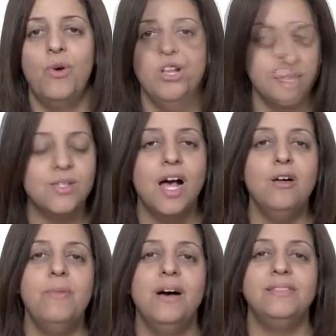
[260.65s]
watch. So how
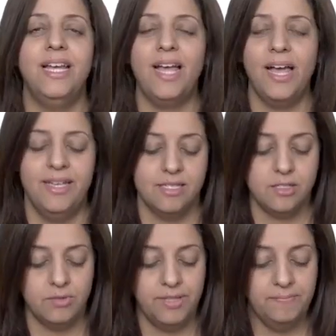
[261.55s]
about A I
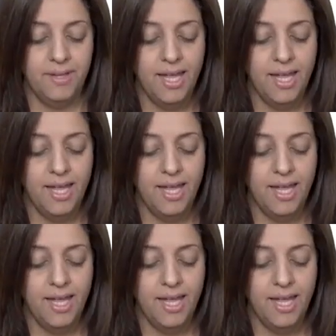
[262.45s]
history?